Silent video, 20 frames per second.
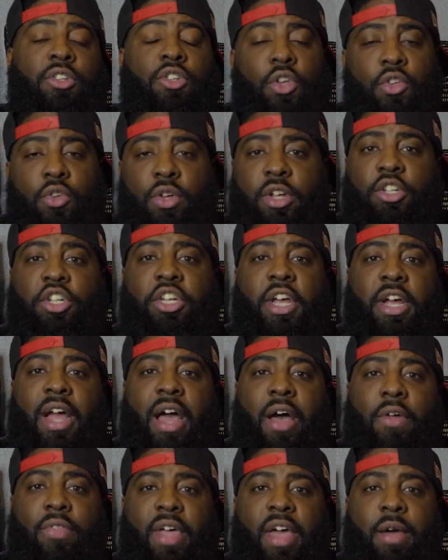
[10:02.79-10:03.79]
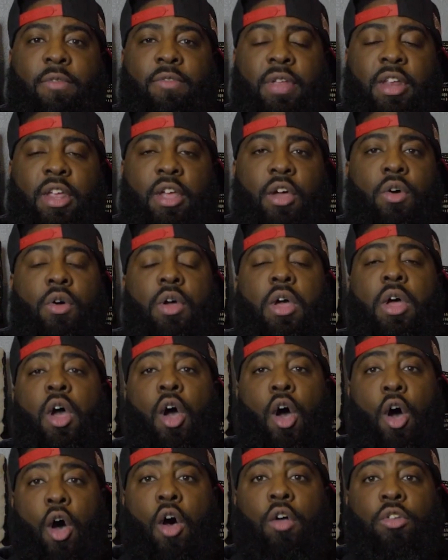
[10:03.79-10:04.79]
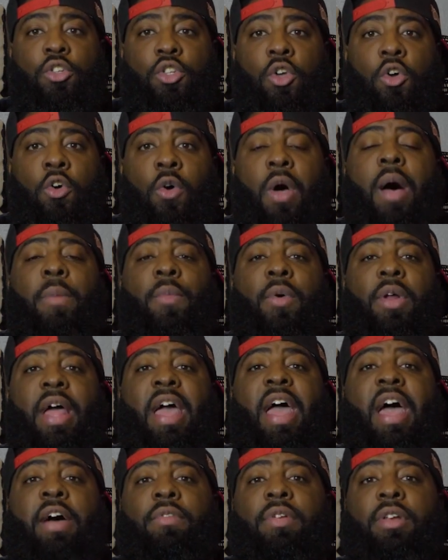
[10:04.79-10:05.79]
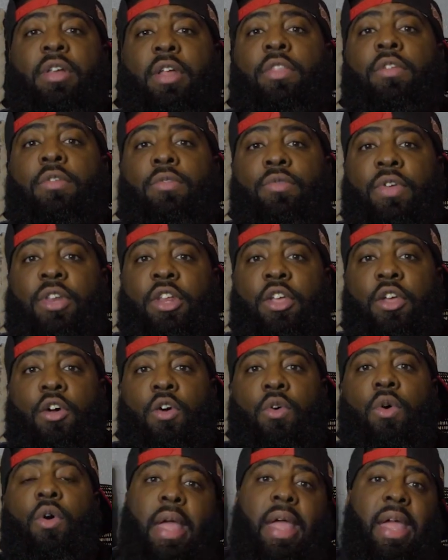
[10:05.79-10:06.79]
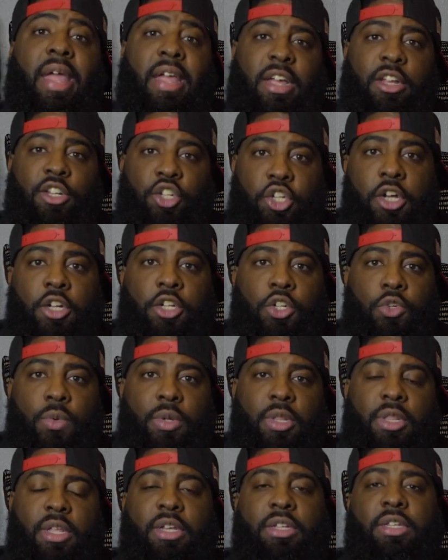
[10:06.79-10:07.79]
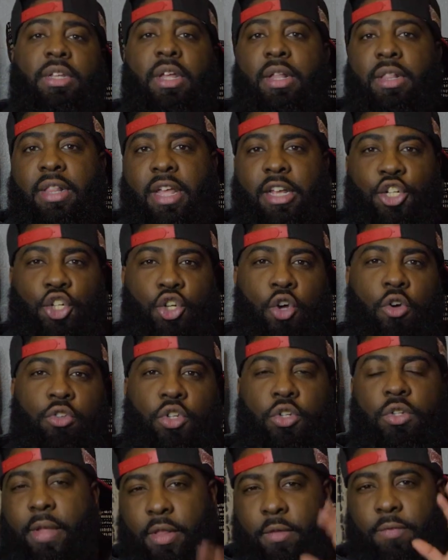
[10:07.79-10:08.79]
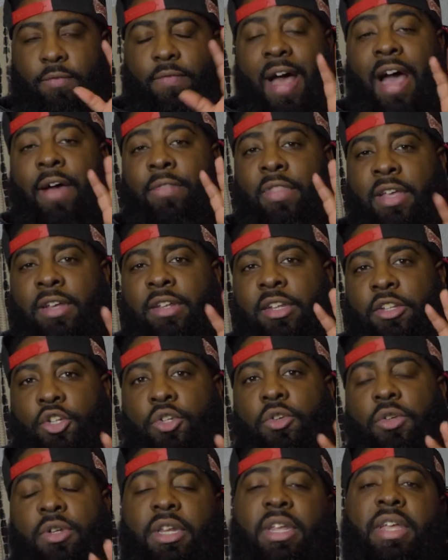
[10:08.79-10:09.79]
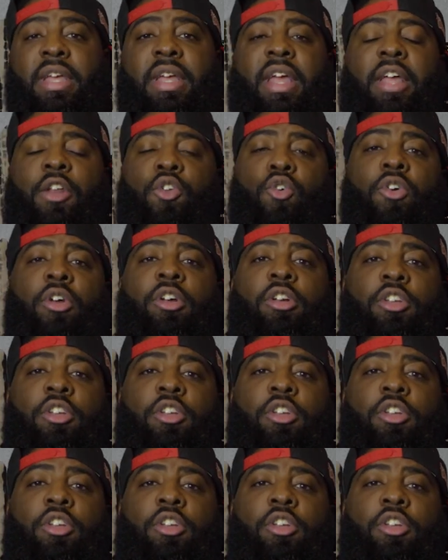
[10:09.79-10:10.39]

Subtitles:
So you can check out that video. Also, I'm going to have another video in conjunction with this that shows you the 5 things that you'll need in order